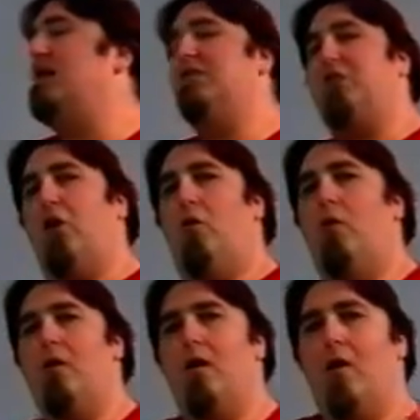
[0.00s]
So
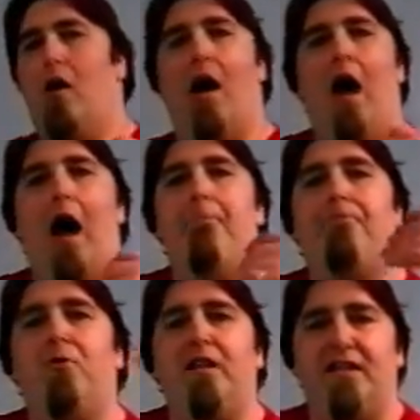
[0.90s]
I'm
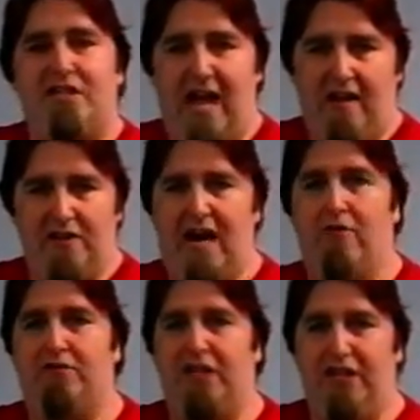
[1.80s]
putting the challenge out to